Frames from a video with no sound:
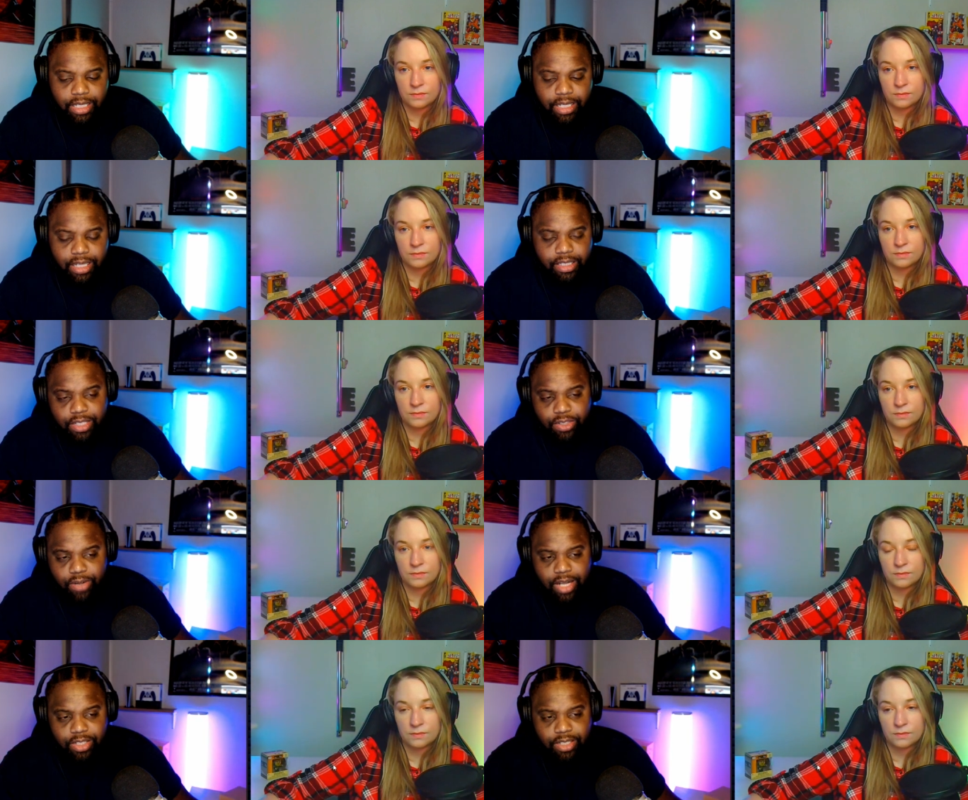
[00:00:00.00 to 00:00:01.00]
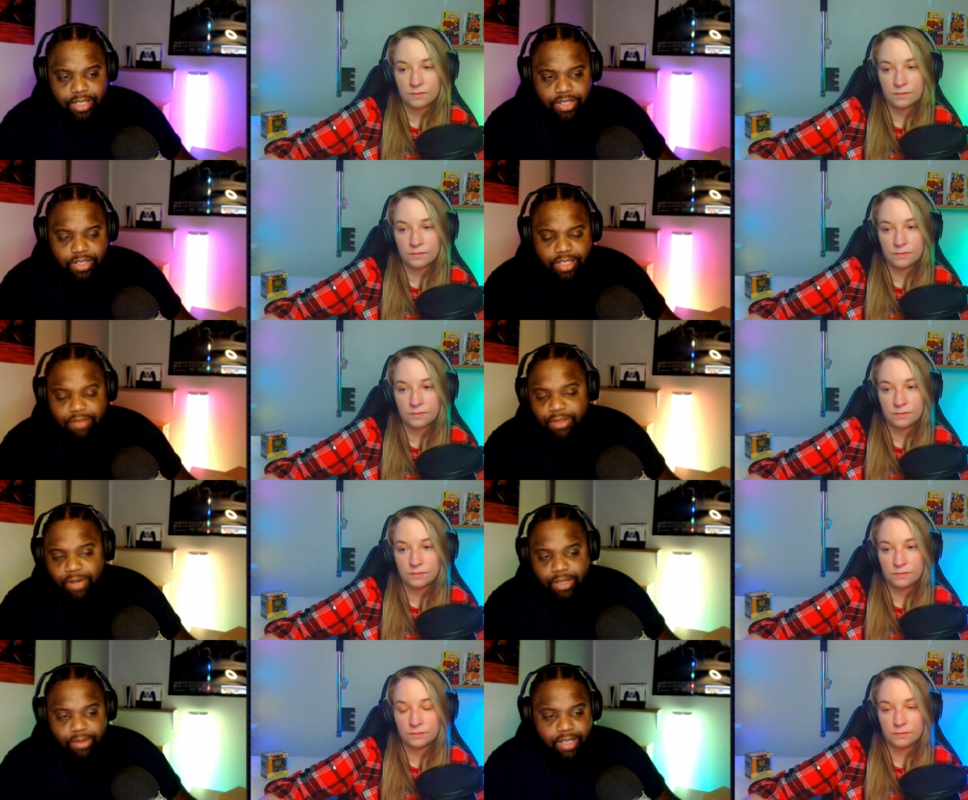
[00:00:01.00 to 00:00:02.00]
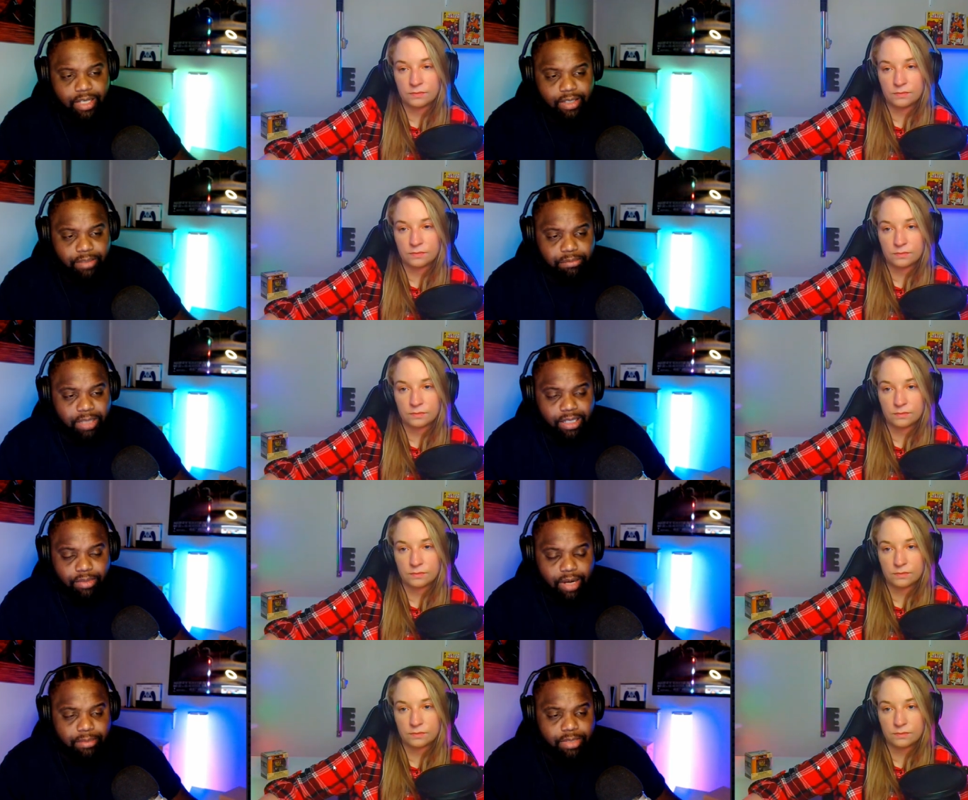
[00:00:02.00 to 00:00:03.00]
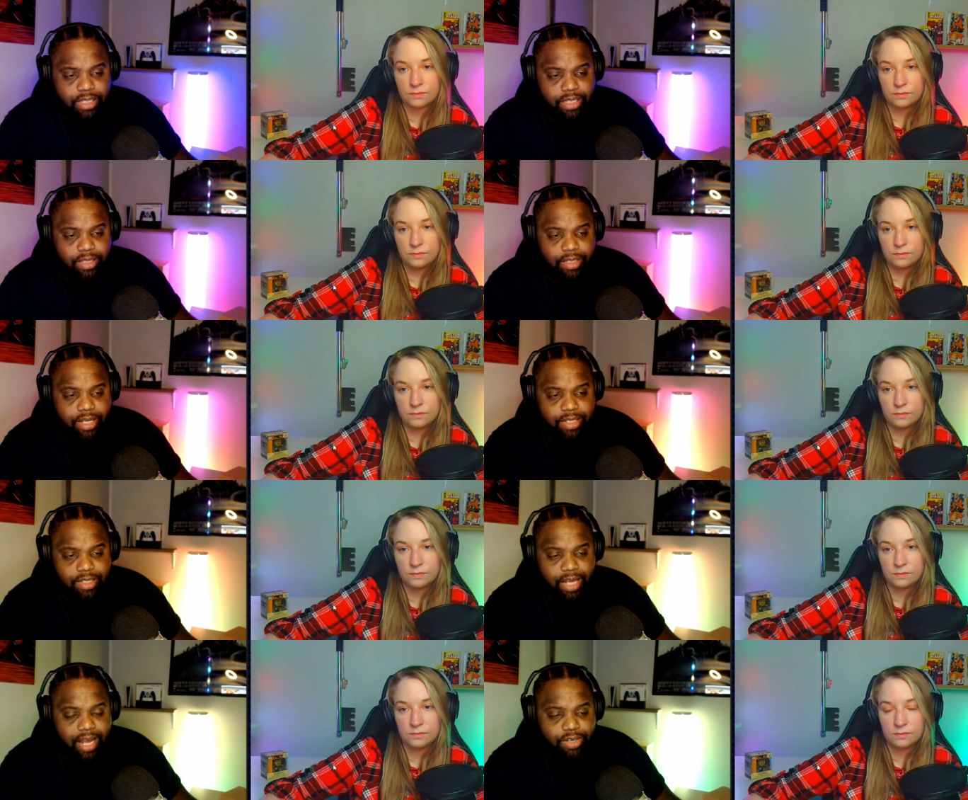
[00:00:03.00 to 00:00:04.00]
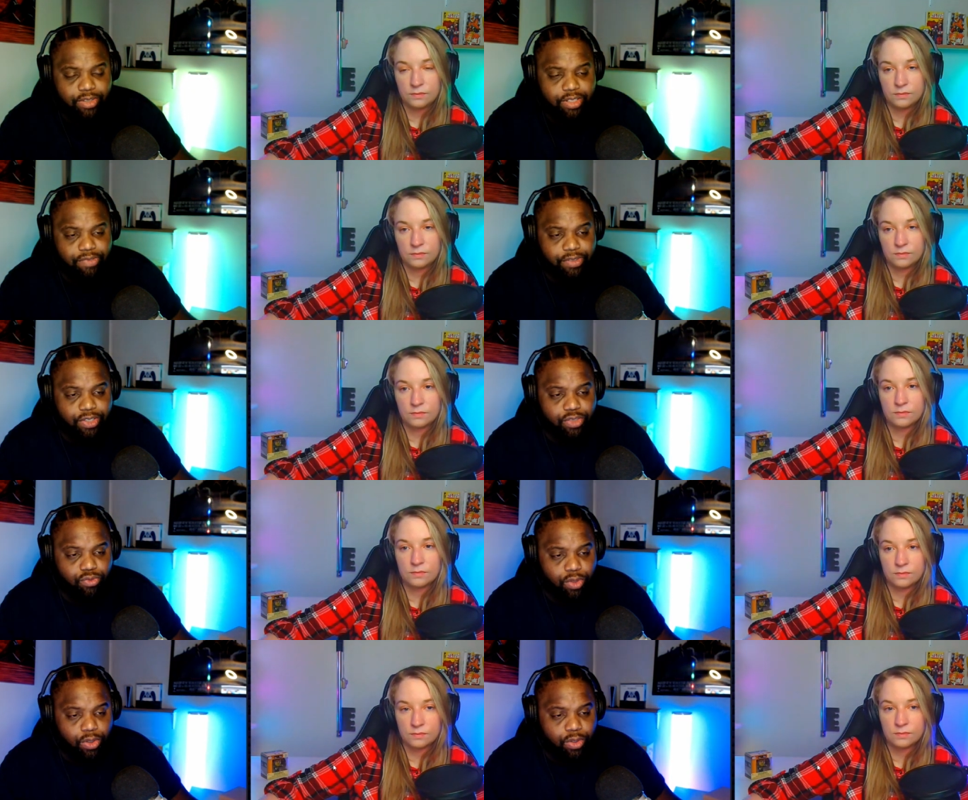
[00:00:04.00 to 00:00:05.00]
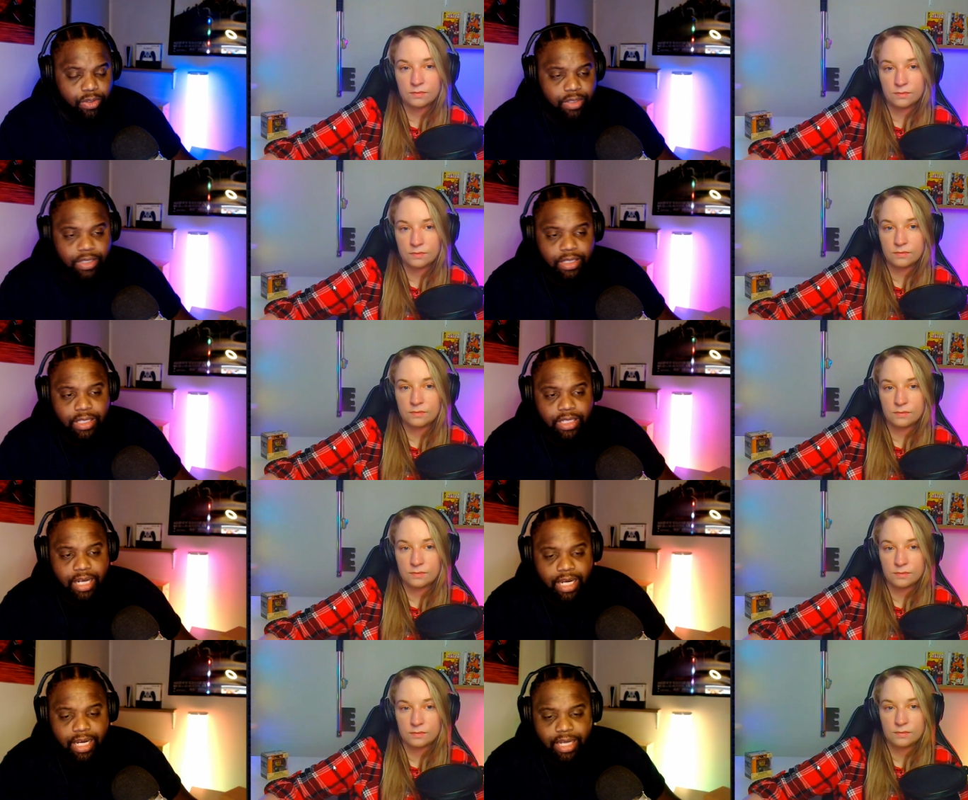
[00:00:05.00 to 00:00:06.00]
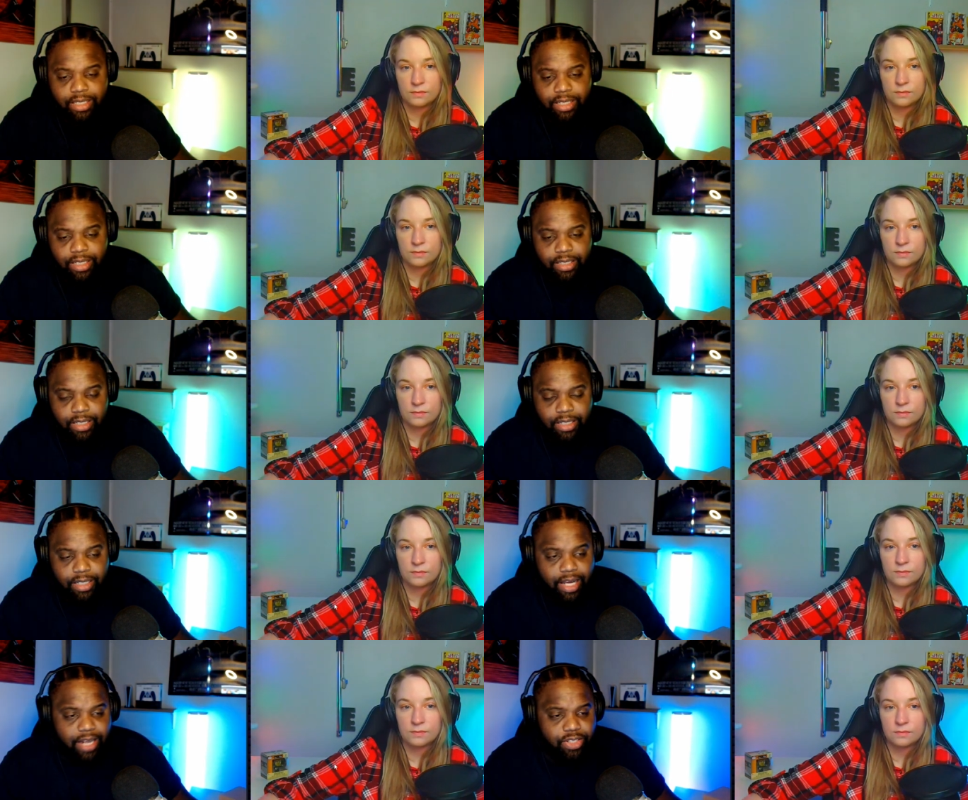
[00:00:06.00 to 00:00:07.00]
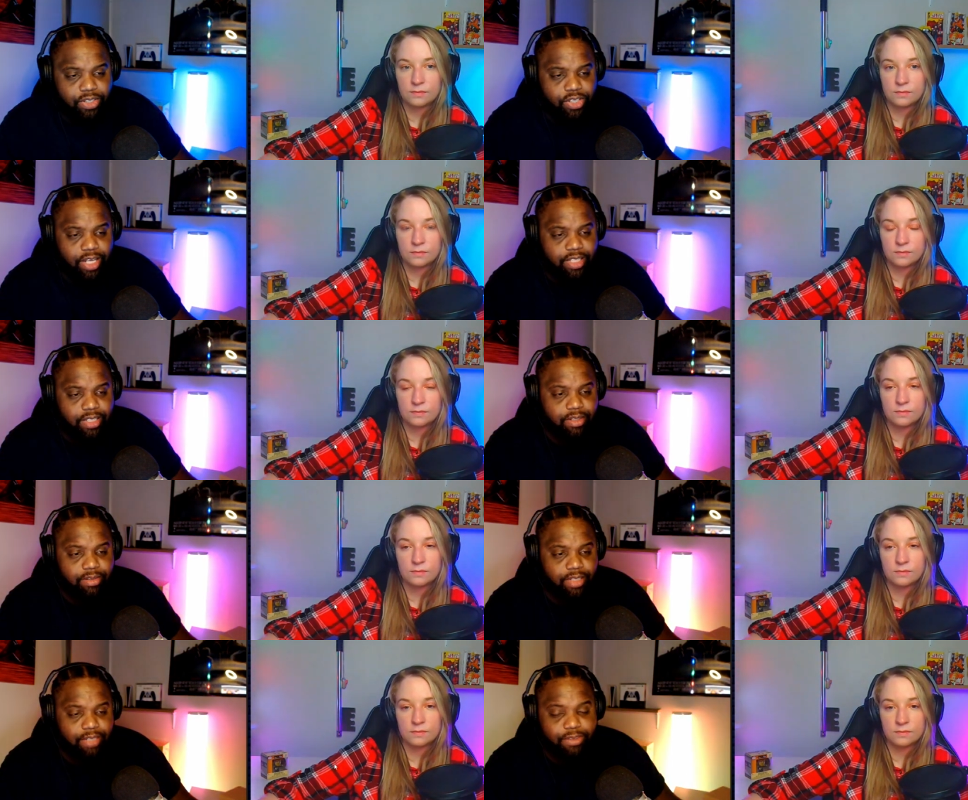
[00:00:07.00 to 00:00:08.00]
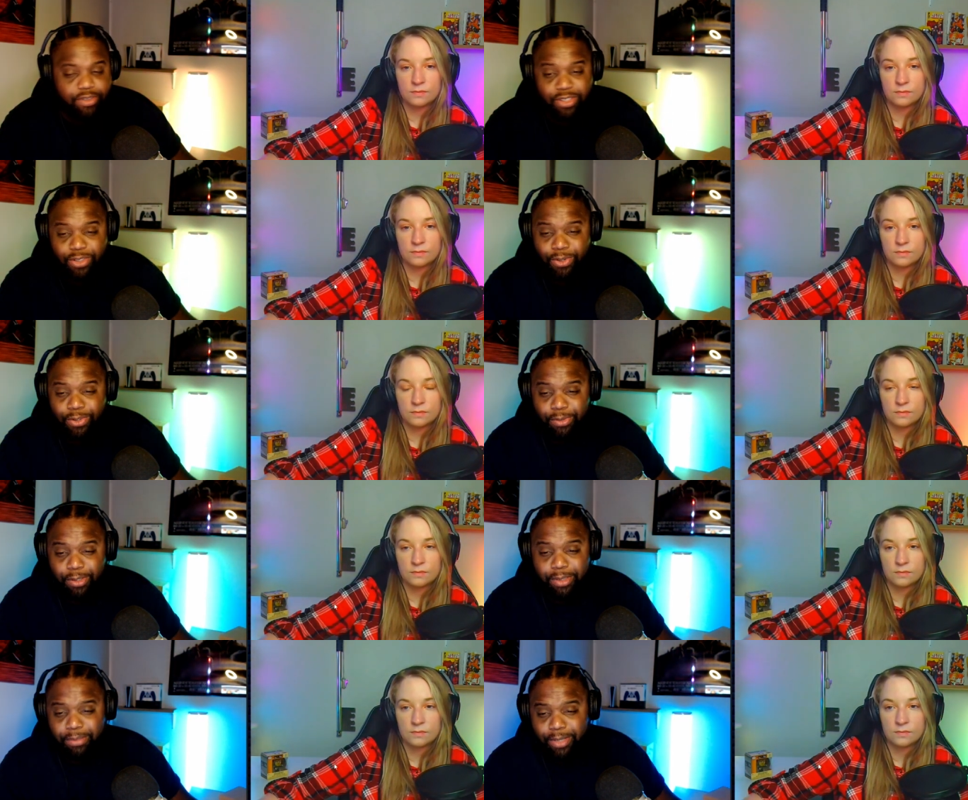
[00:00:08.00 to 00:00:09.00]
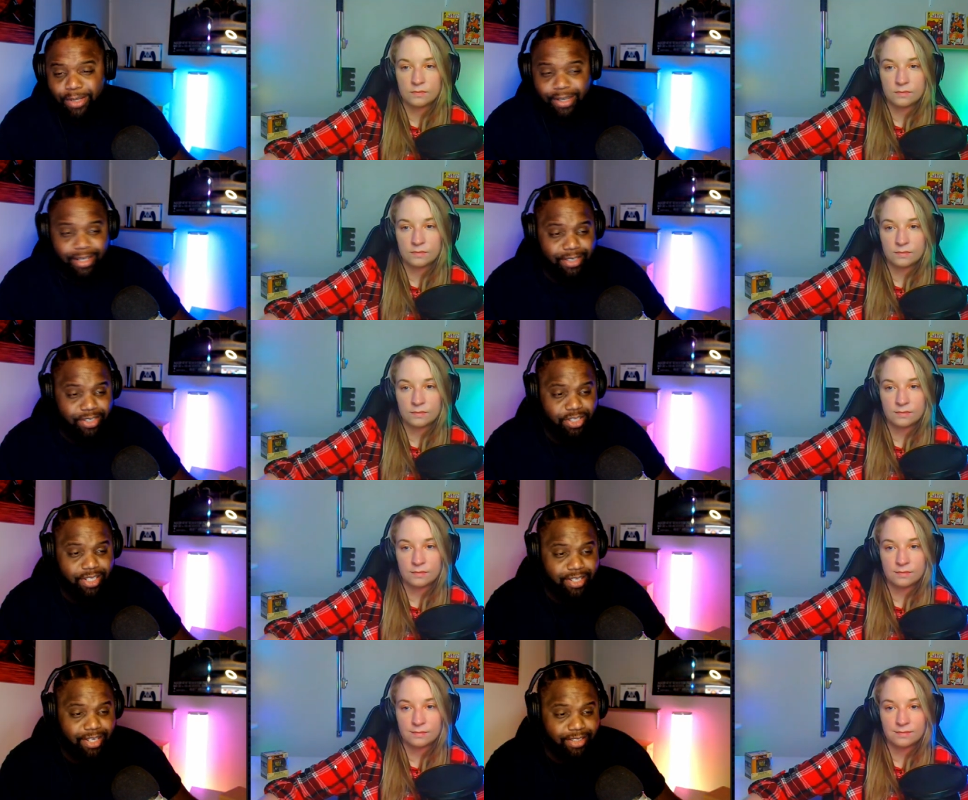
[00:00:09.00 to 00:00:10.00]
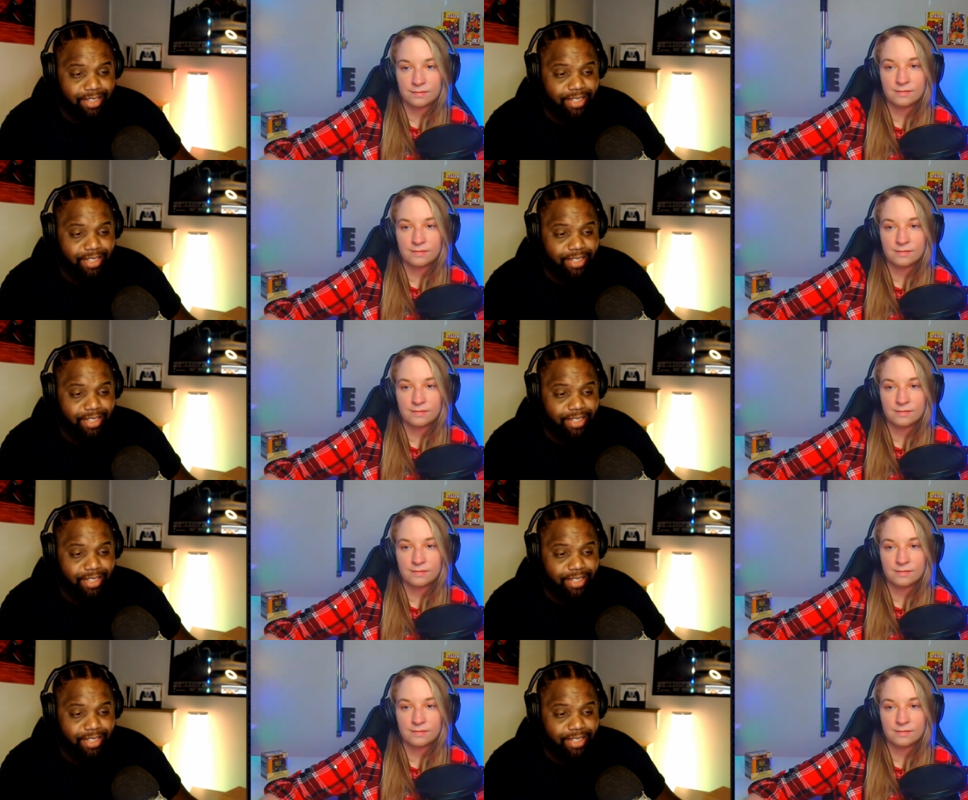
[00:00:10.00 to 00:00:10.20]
Speaker 1: it did scratch an itch. Even though I don't like Bella Ramsey as an actress for this role, I, I think that uh, Ashley Johnson, even though she's older, would have been a better Ellie. She is Ellie.